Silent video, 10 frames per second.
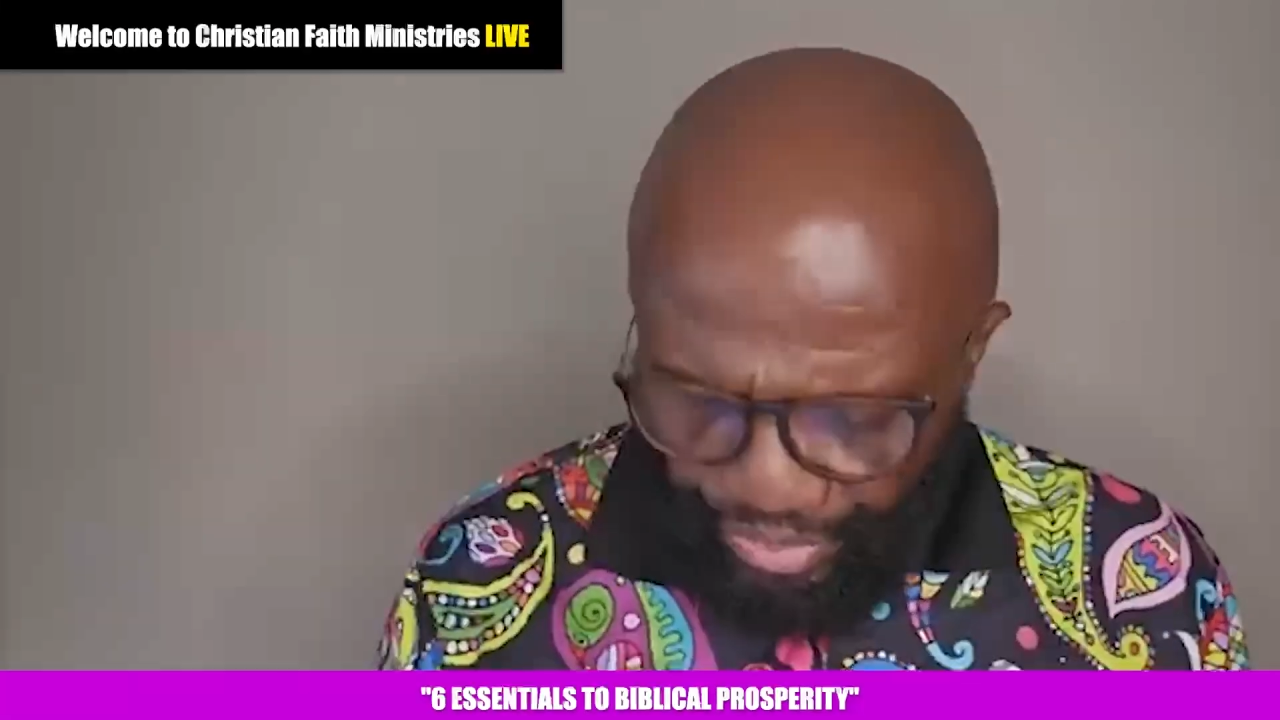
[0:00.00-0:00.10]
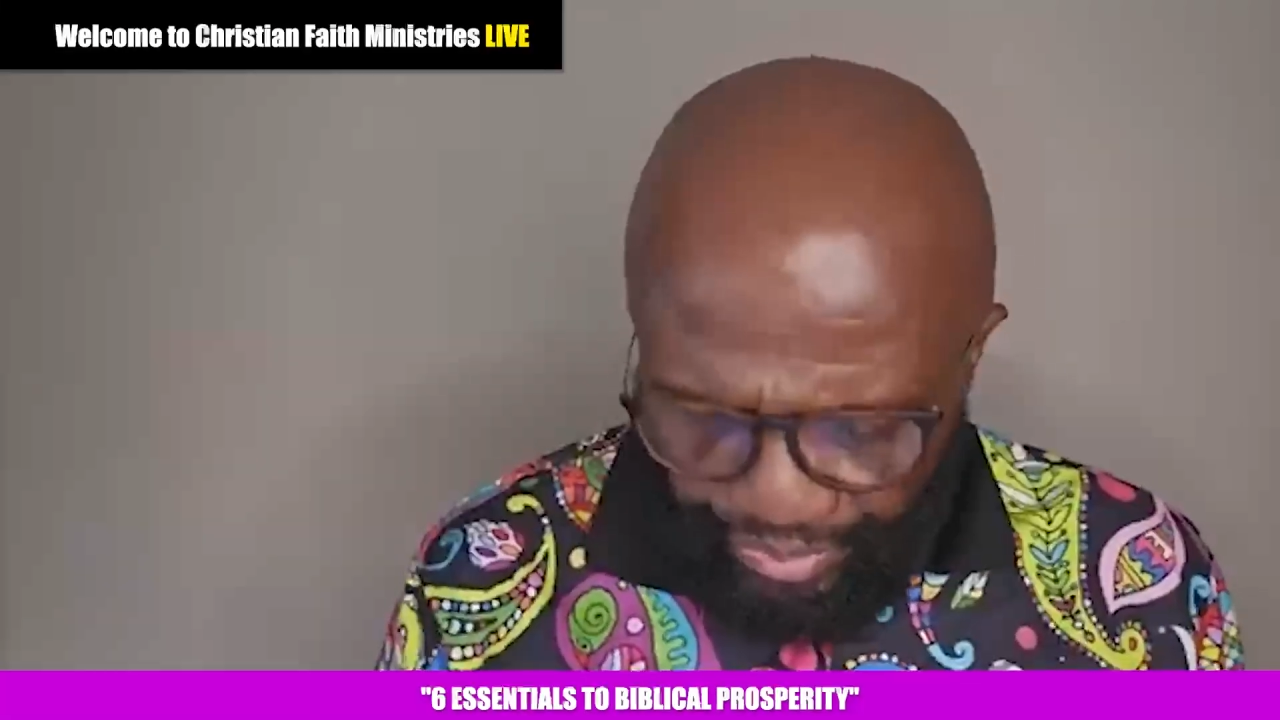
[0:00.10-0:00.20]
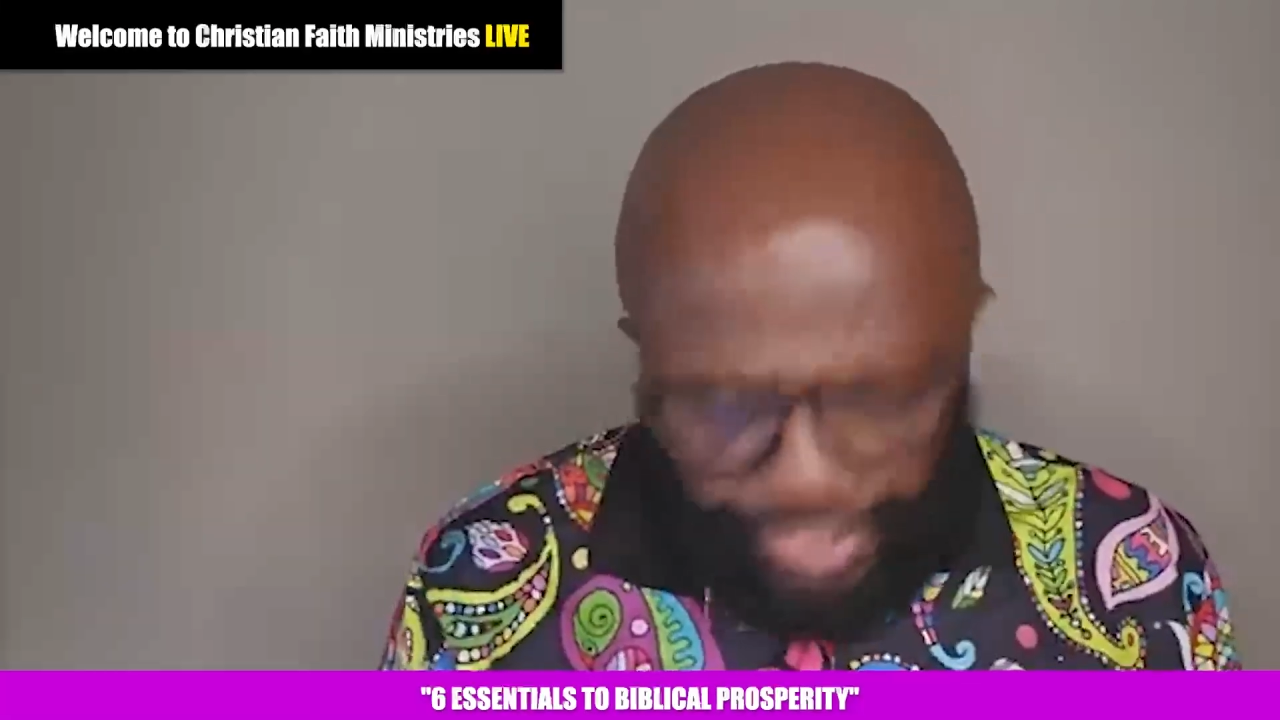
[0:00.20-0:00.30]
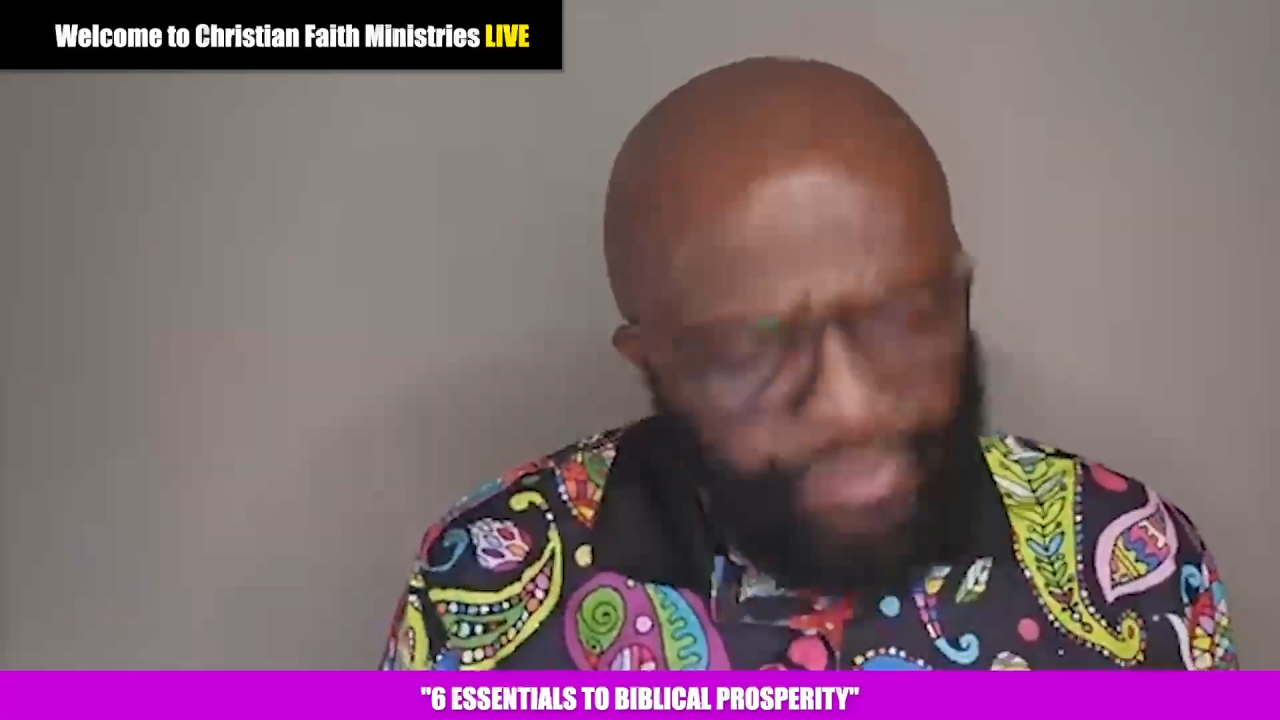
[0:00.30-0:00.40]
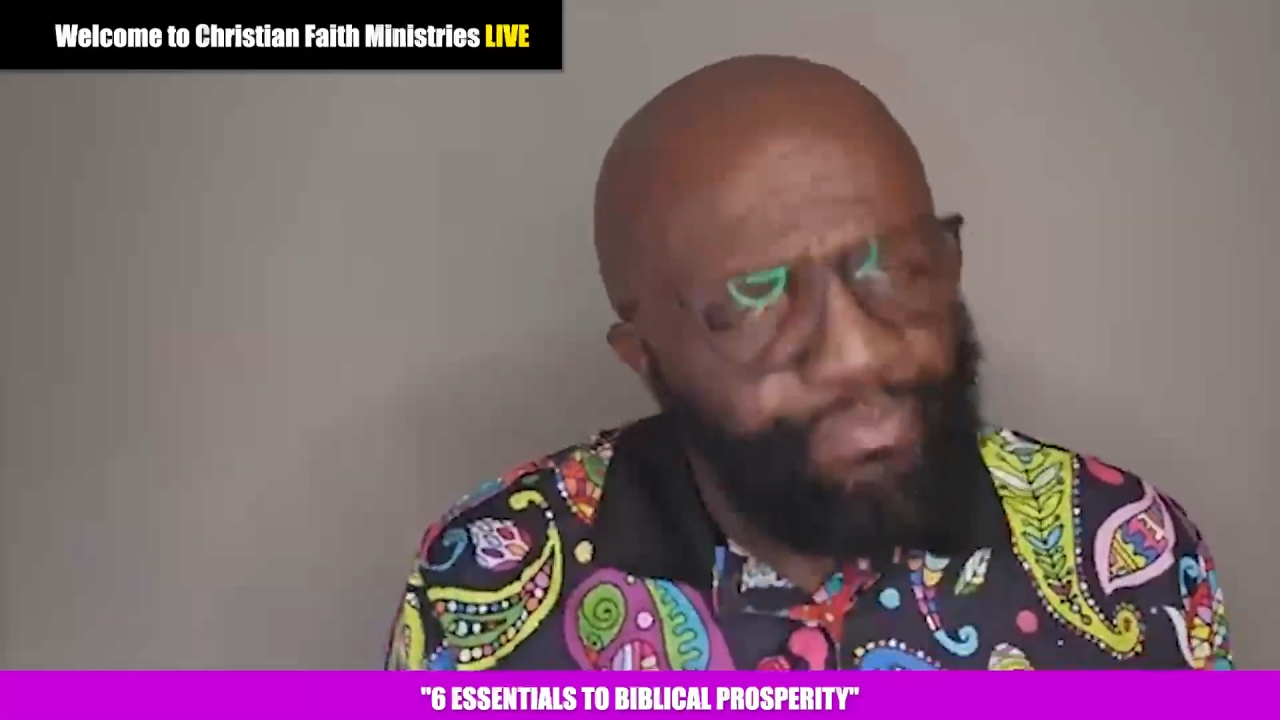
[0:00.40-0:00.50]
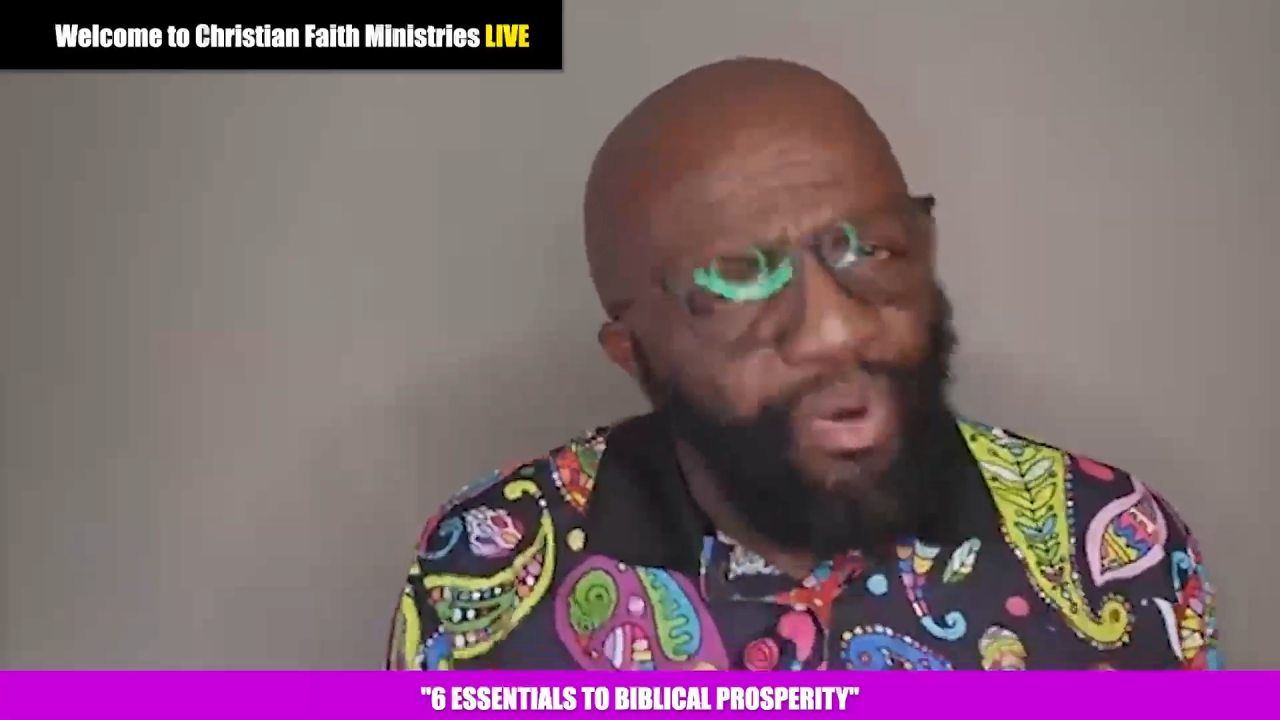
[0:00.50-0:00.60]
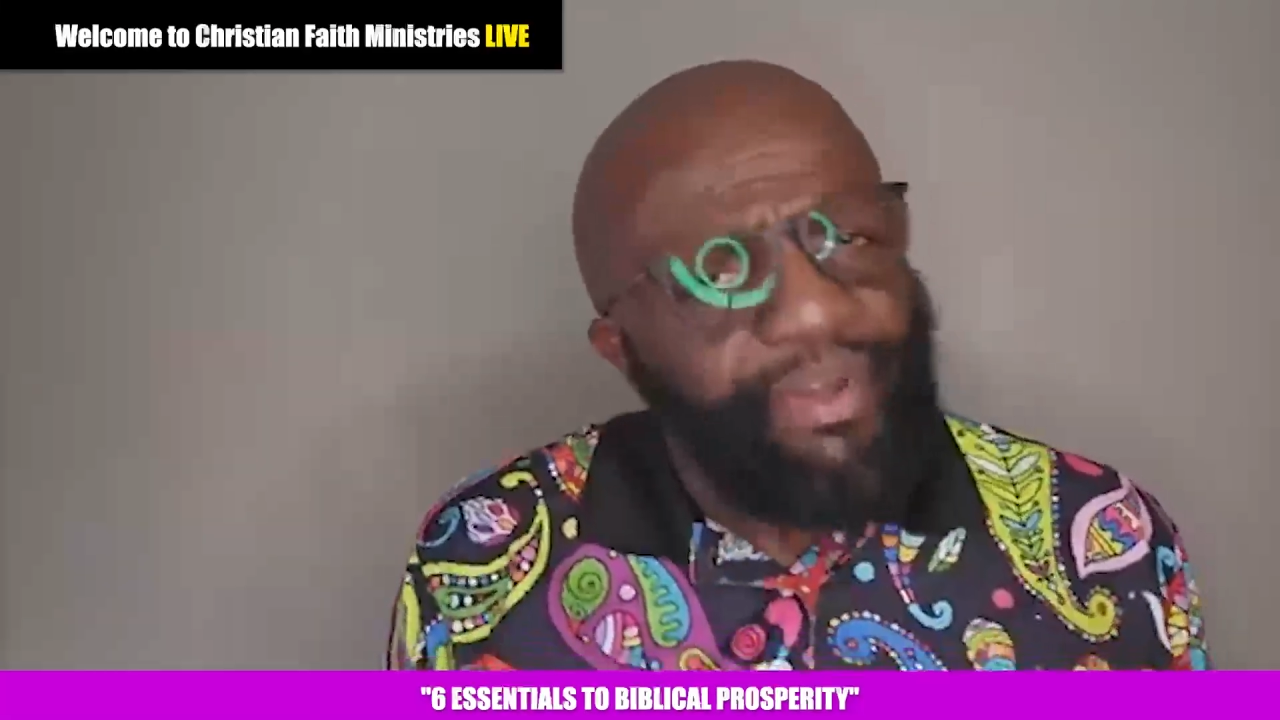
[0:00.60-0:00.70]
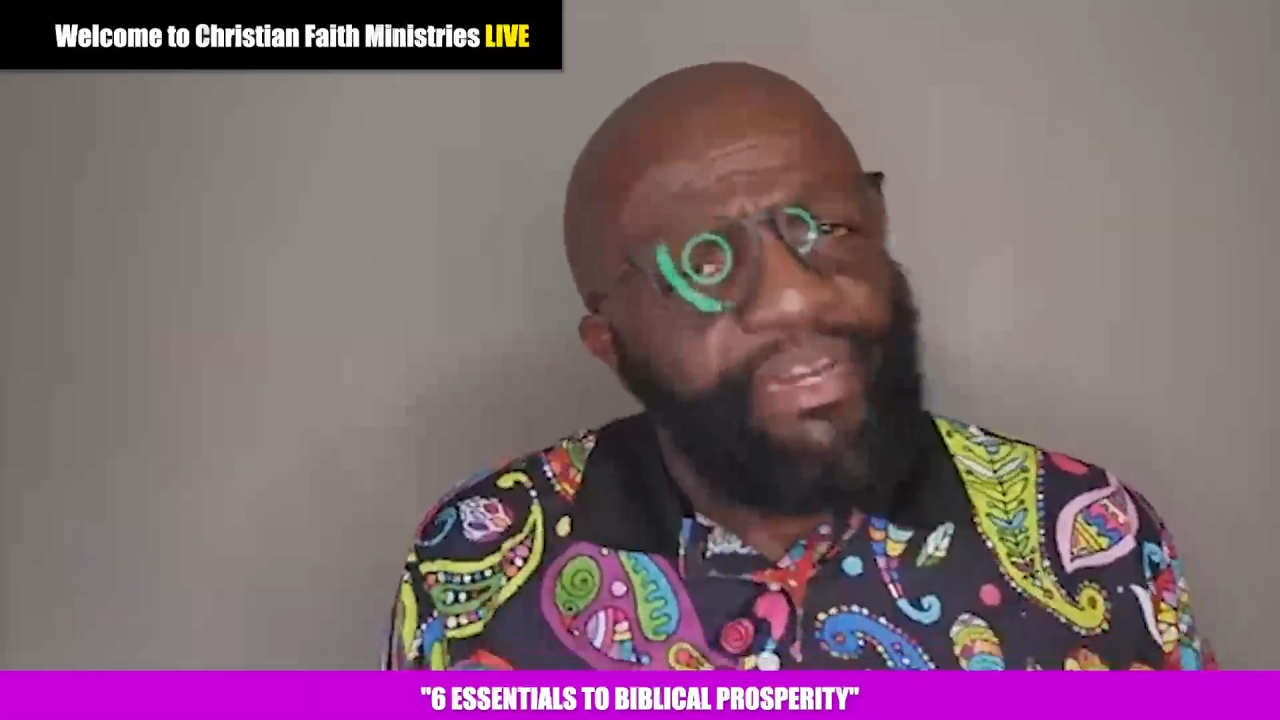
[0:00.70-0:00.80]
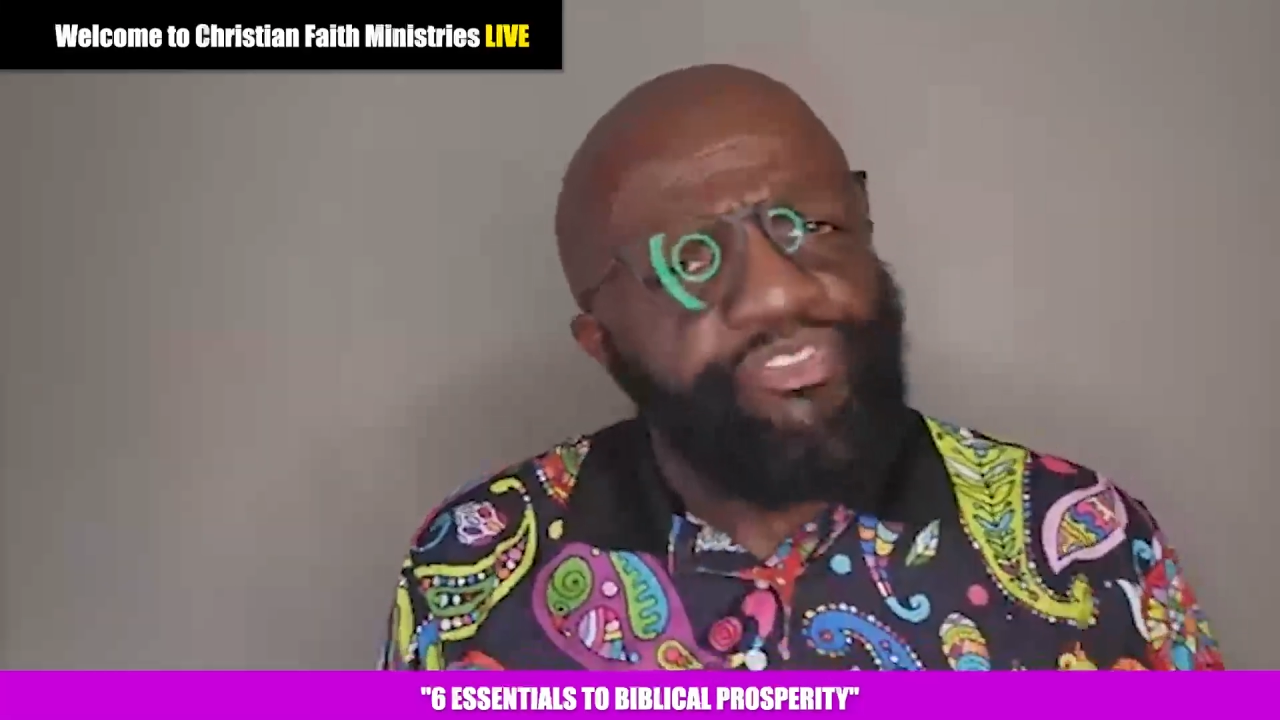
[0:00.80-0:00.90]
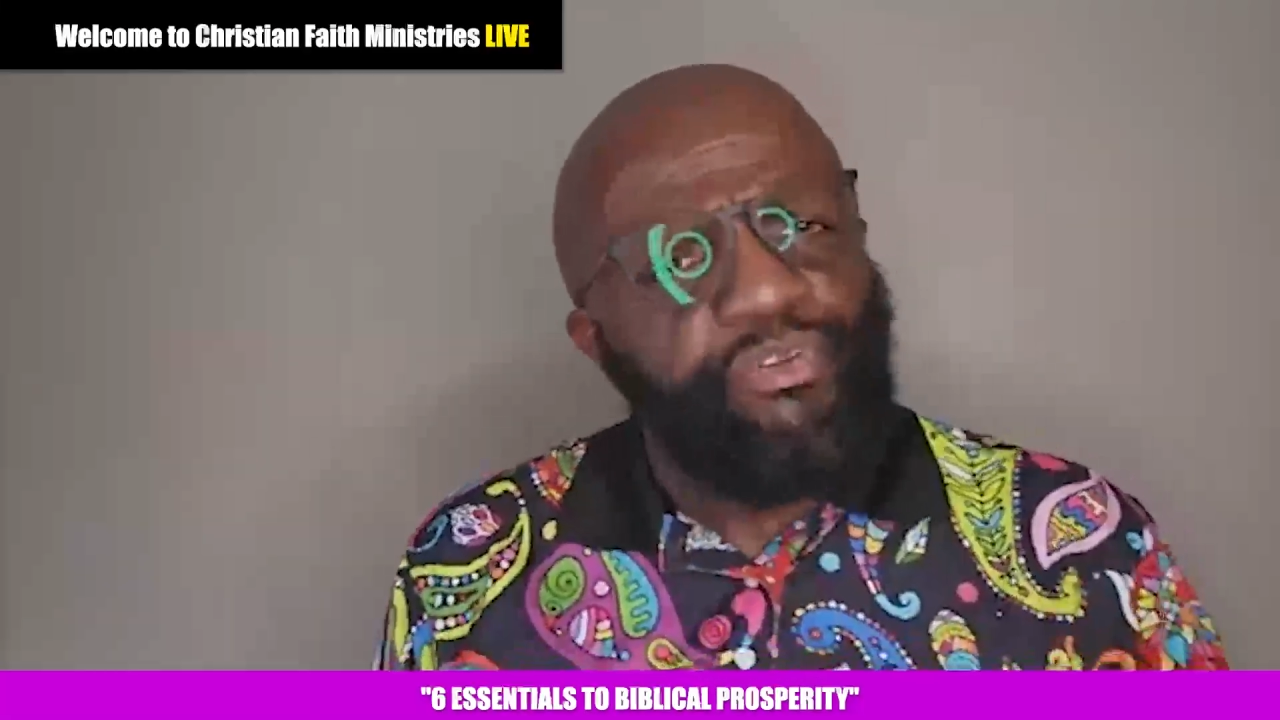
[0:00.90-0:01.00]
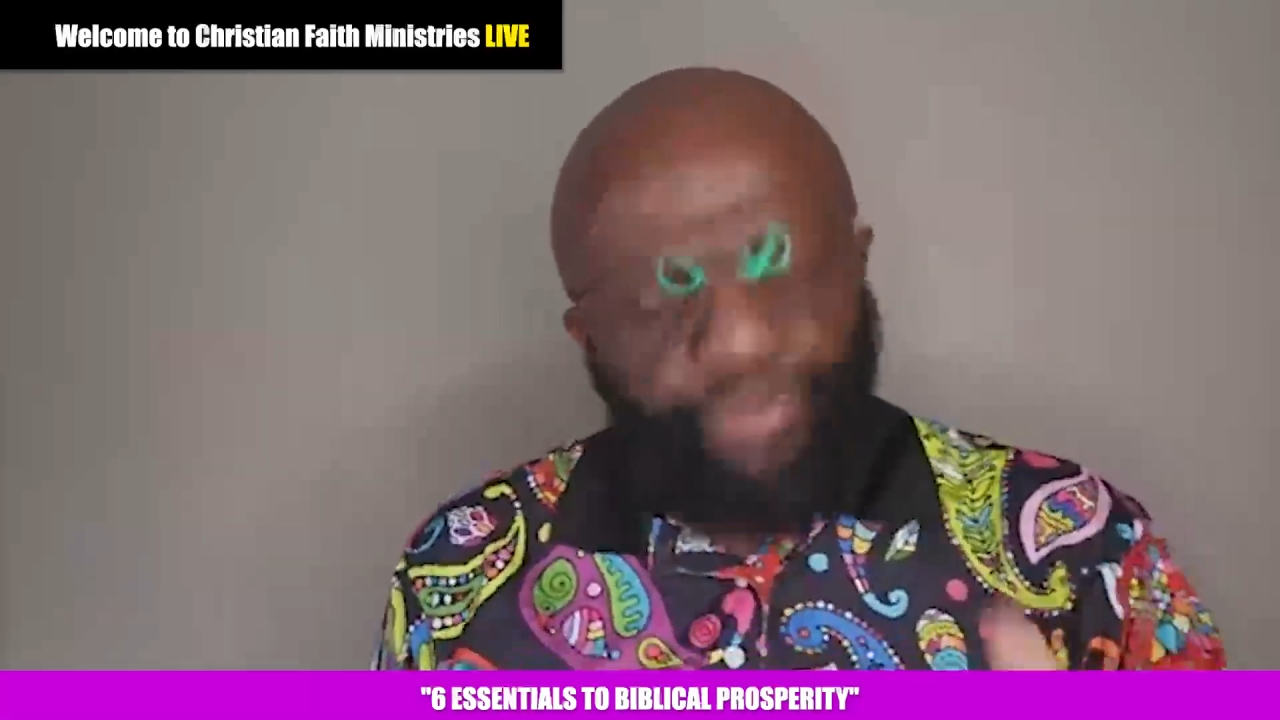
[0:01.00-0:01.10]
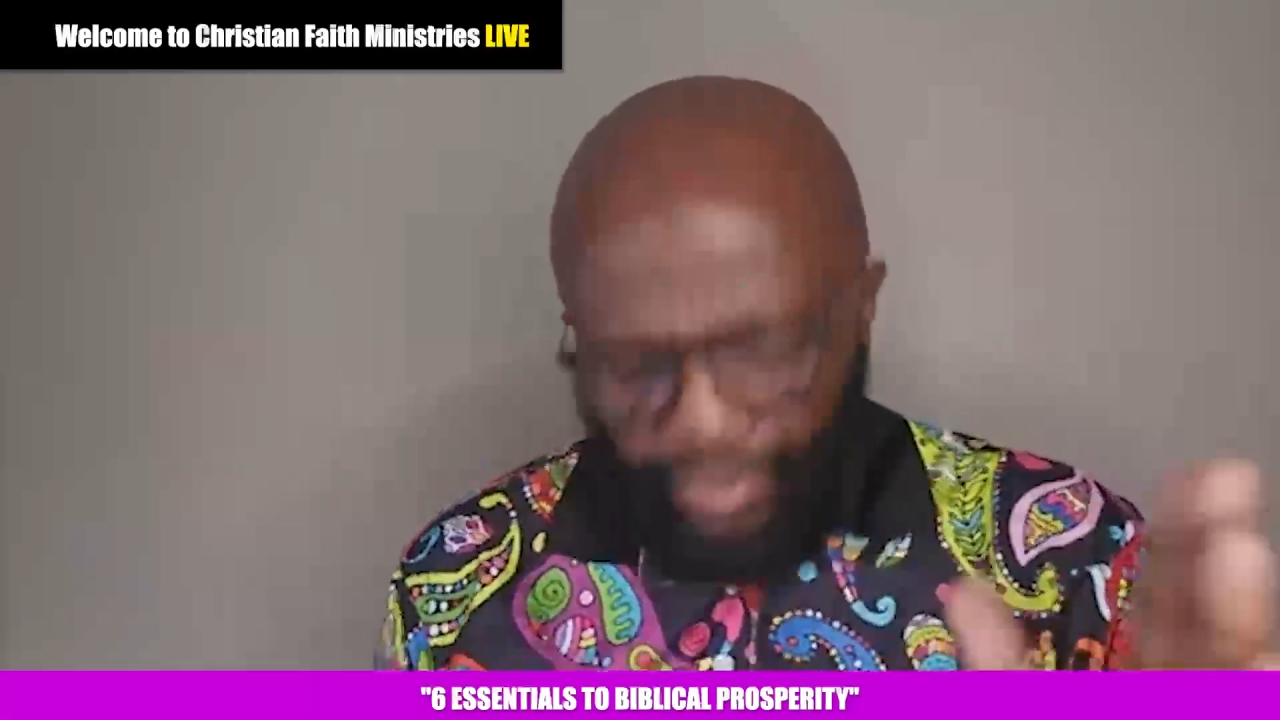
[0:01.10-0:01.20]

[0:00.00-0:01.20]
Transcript: So it's important that you